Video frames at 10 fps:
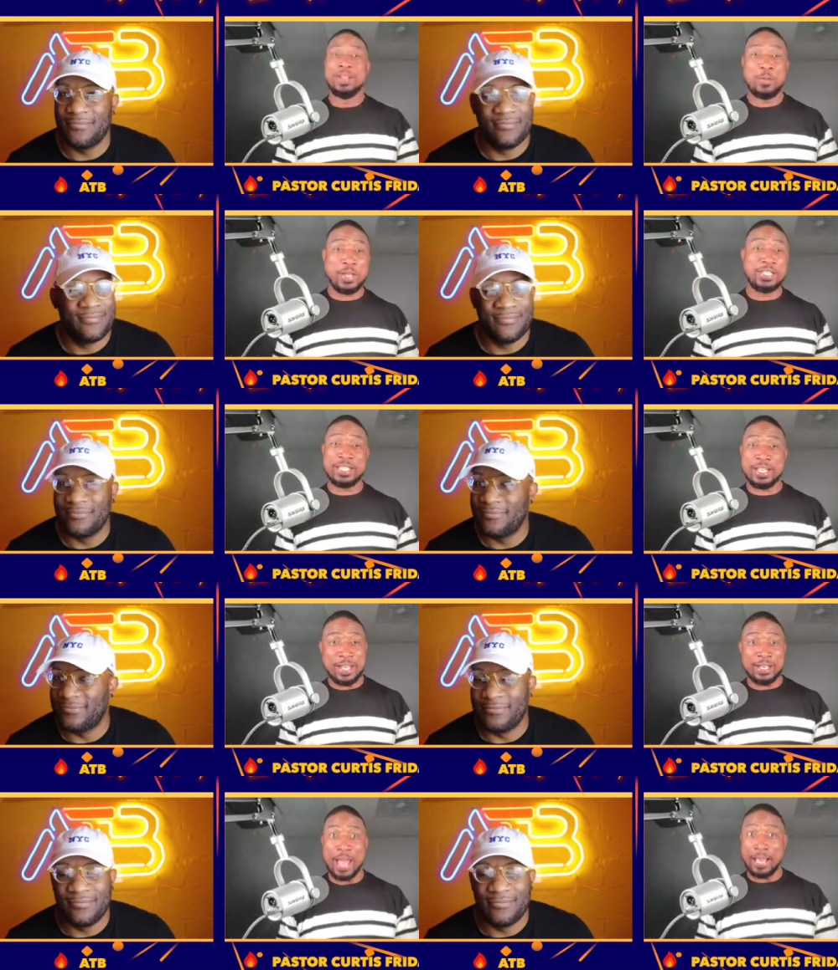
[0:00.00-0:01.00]
Speaker 1: We sitting there
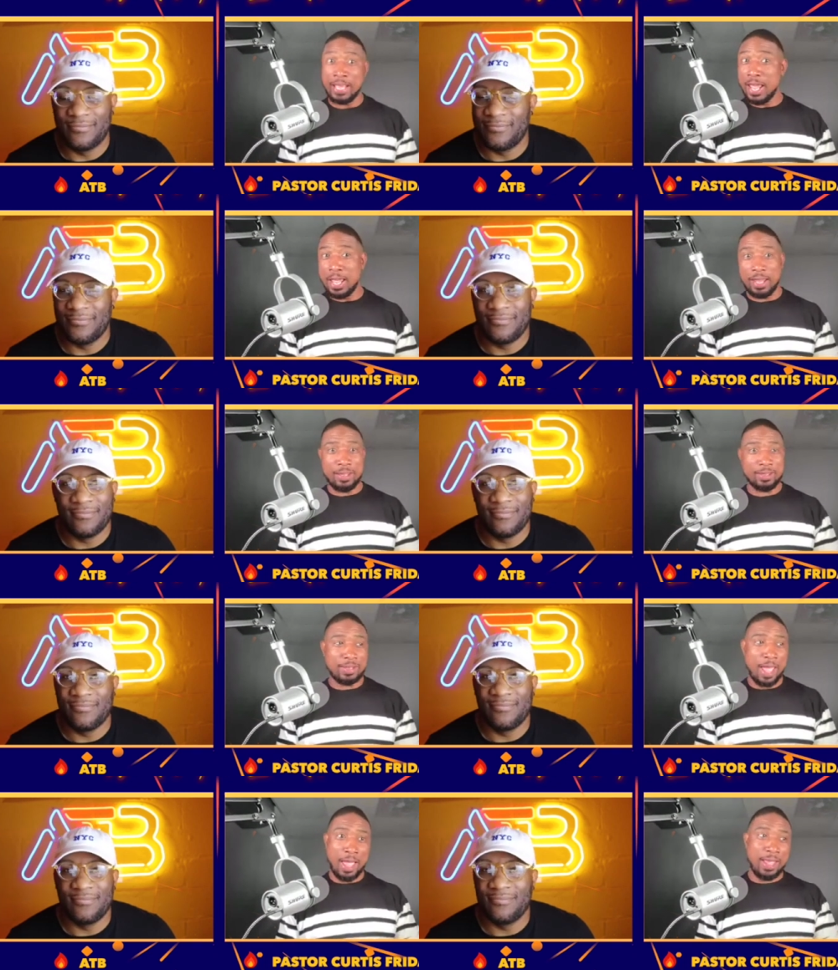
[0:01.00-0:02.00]
like, hey,
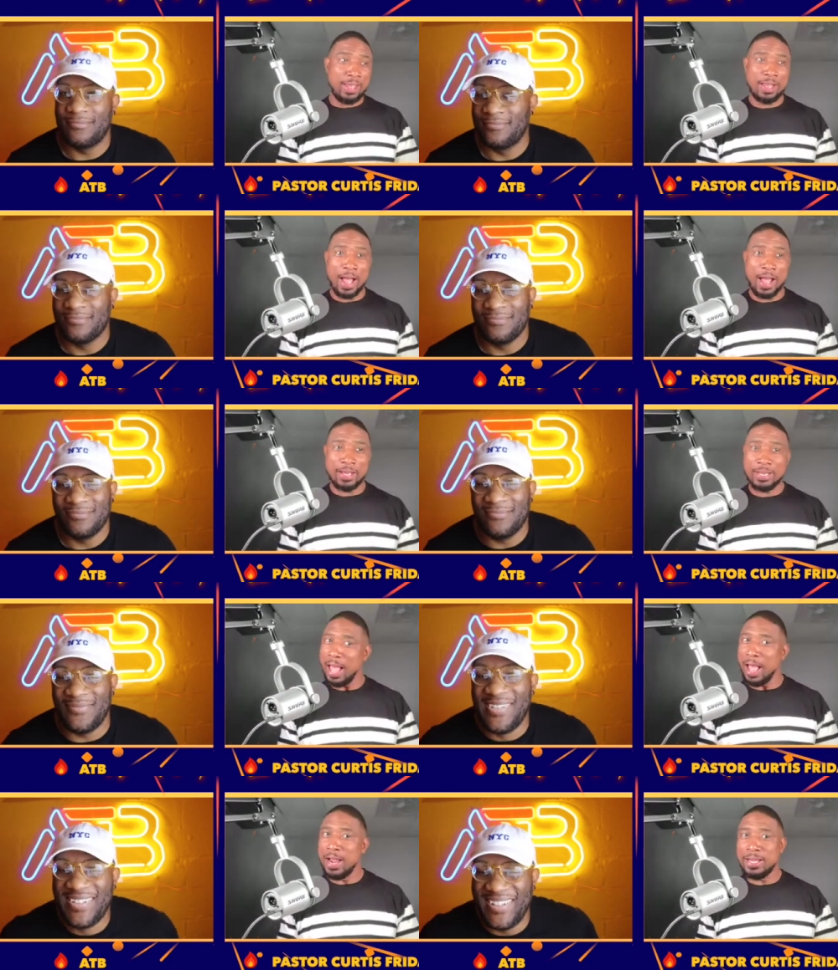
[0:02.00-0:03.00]
hey, God,
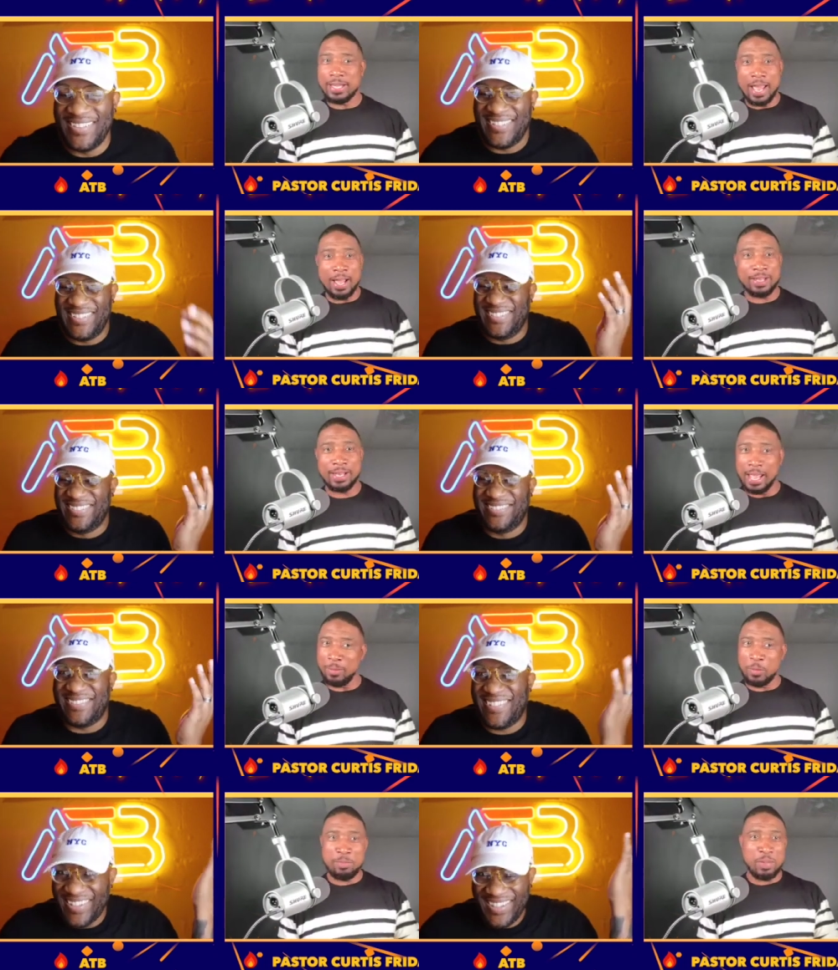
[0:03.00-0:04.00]
all right now. Like
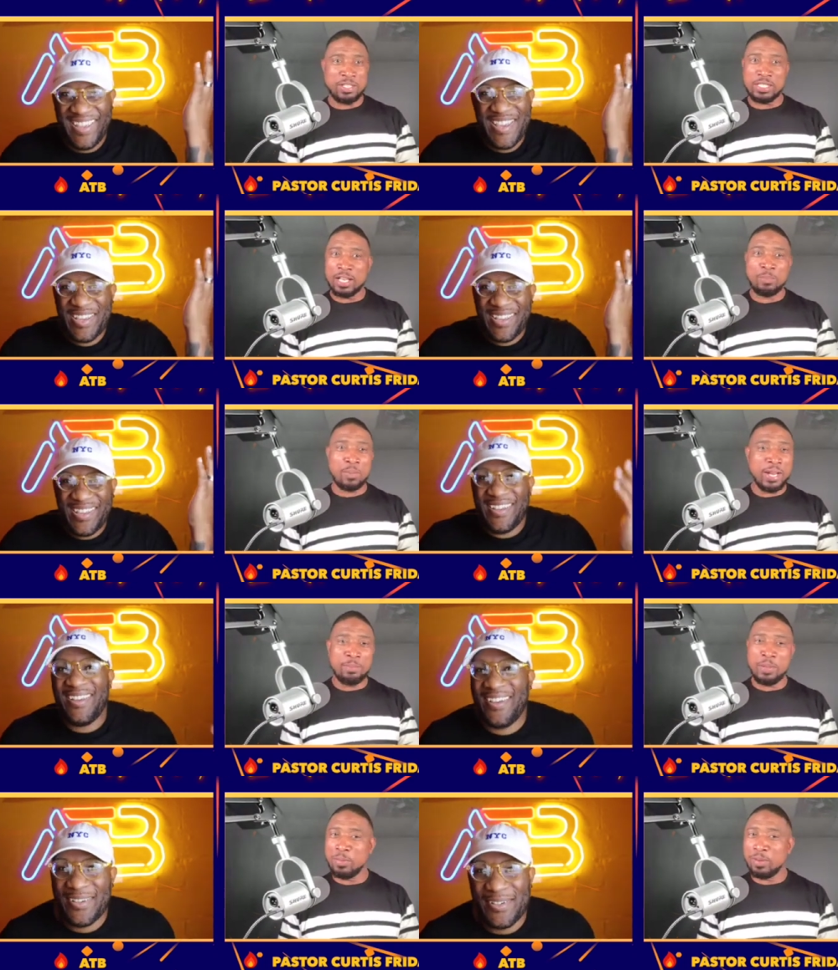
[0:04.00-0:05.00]
we've been celebrating
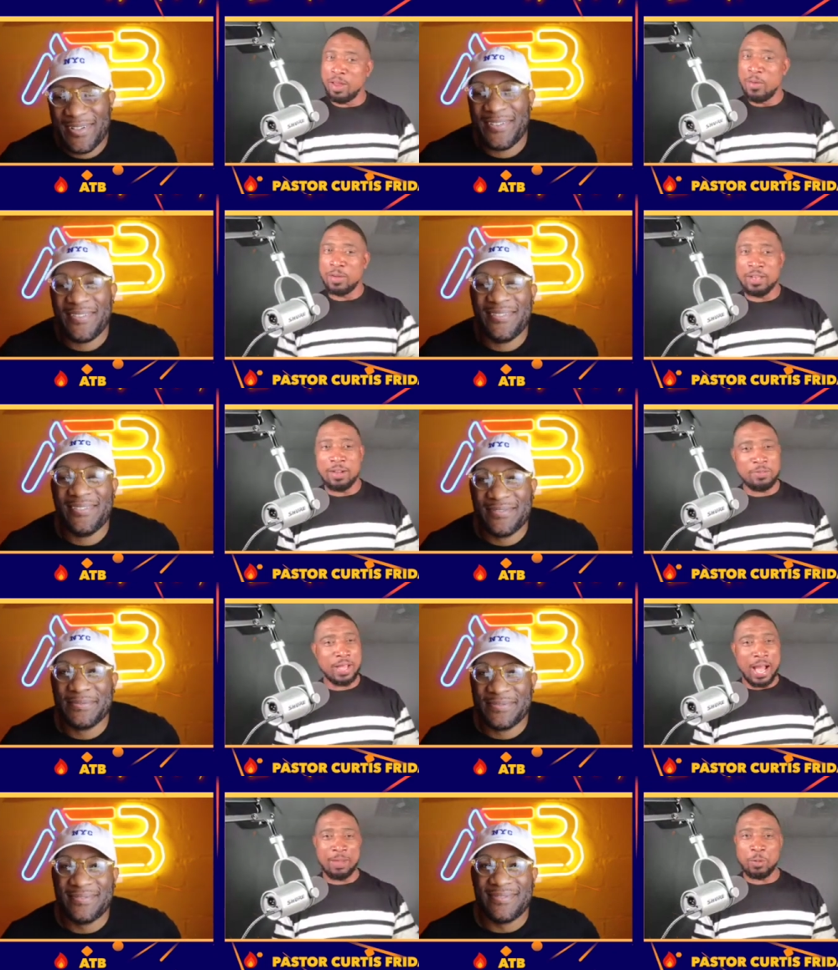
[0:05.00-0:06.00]
people long enough,
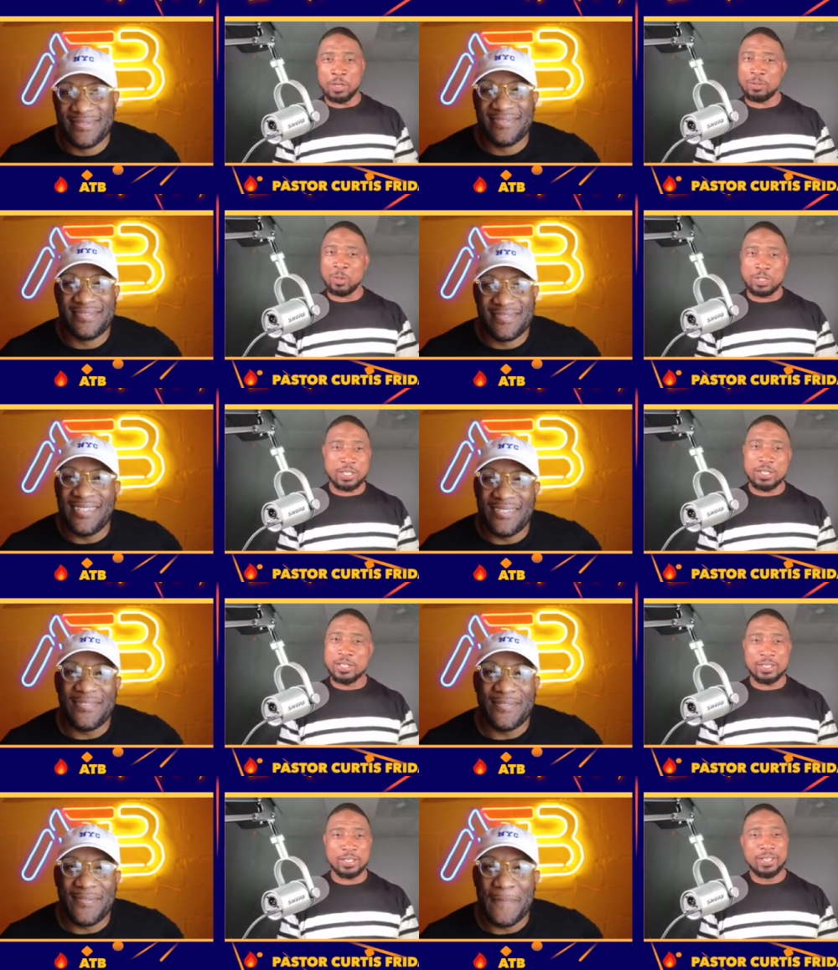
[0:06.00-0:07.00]
God. What what's
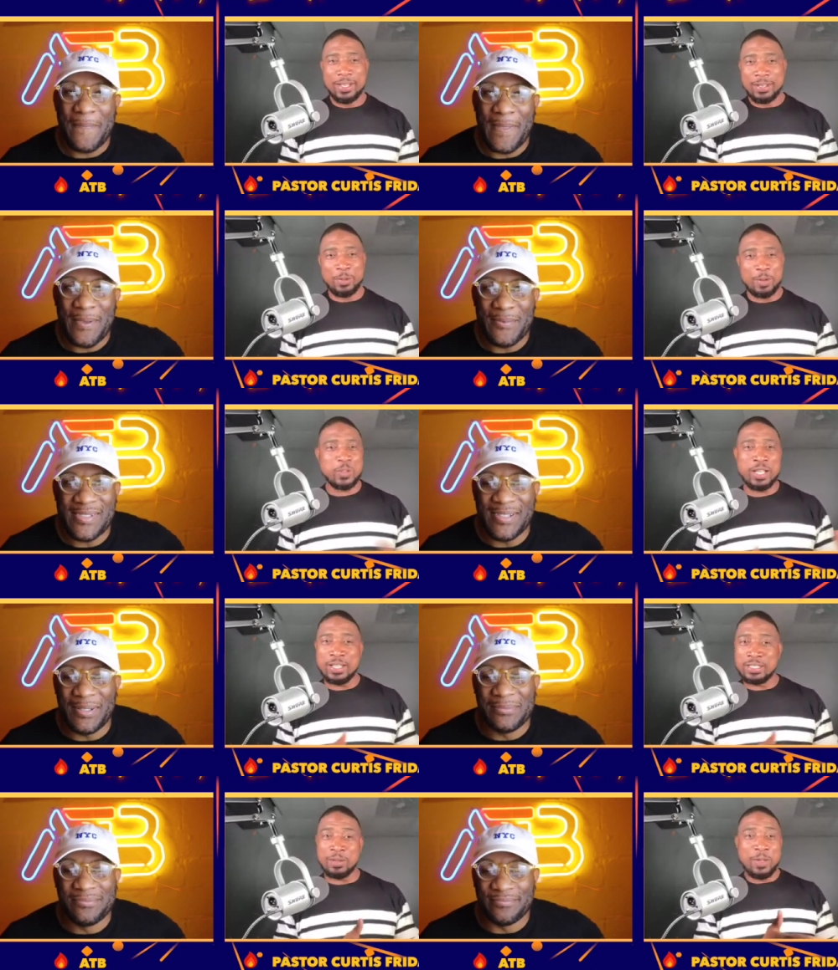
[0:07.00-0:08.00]
good? You know what I'm saying?
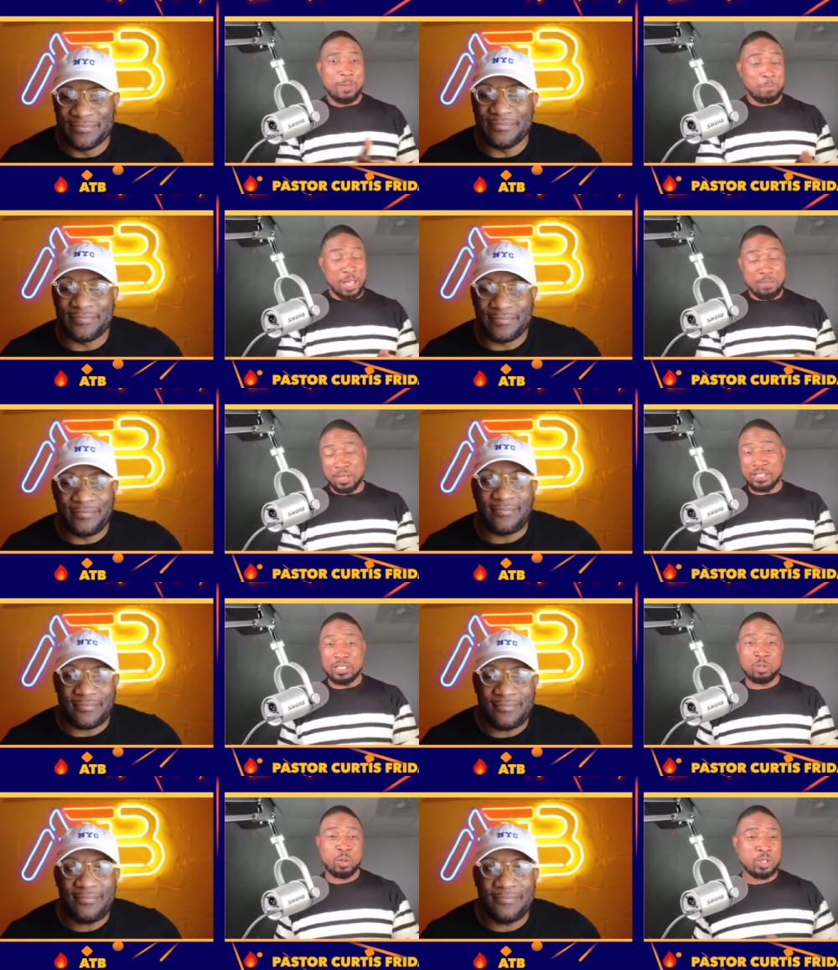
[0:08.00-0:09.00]
He blessed
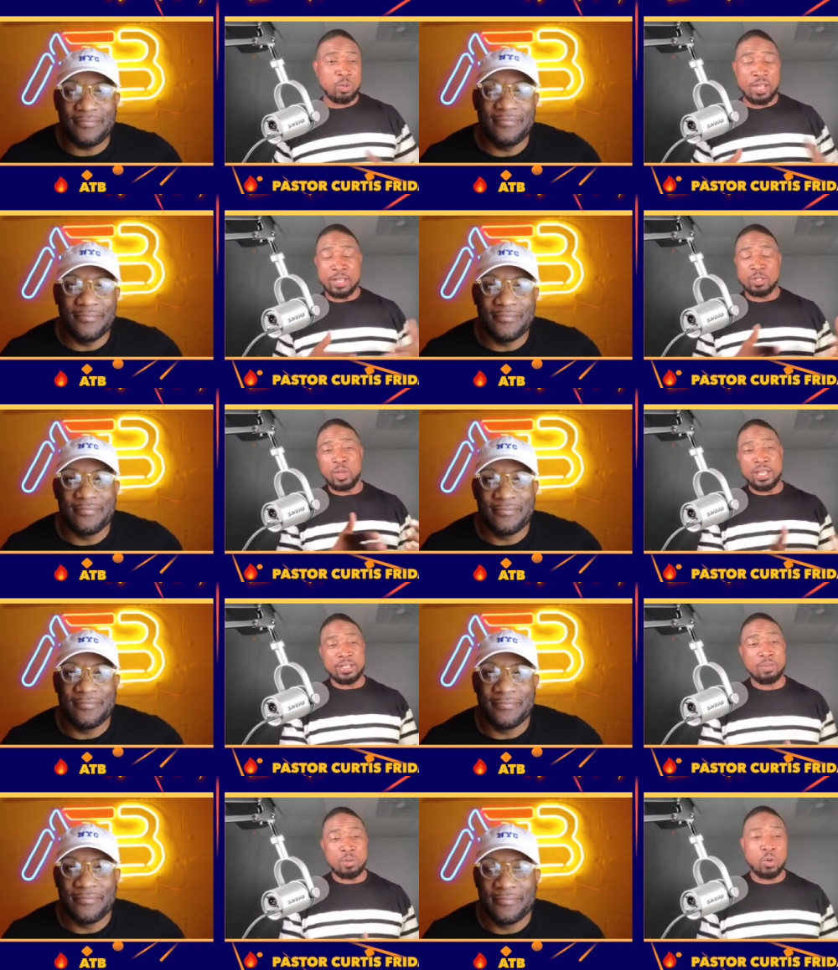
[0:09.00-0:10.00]
us with twins. We end
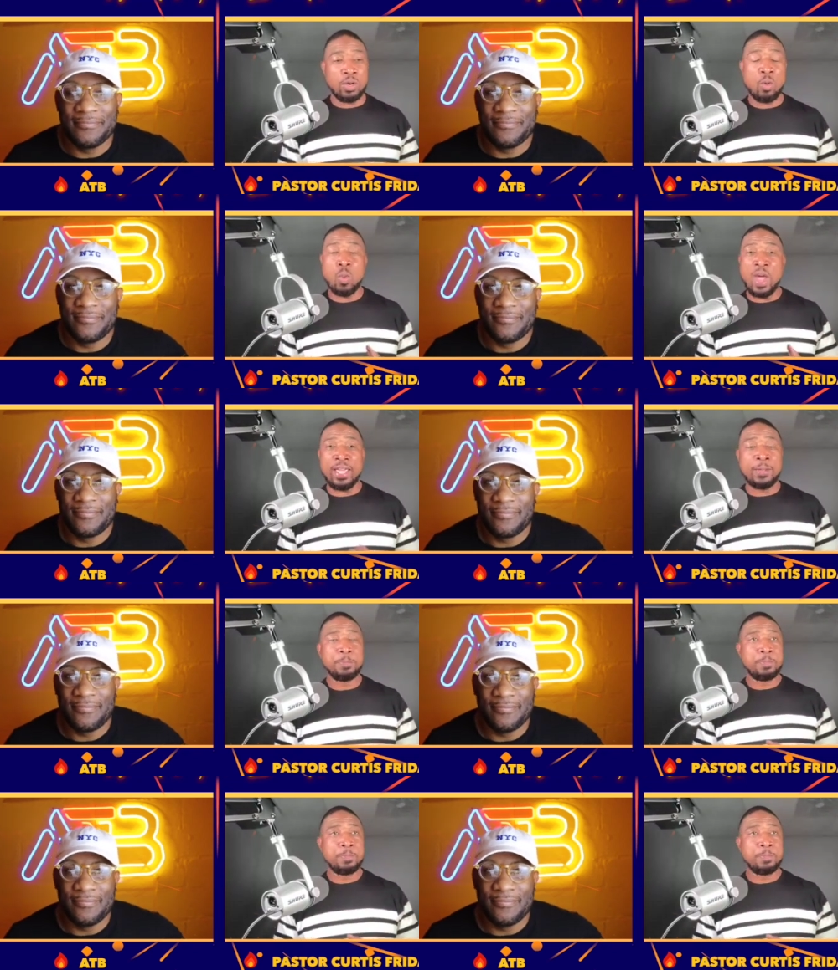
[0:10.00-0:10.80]
up going away.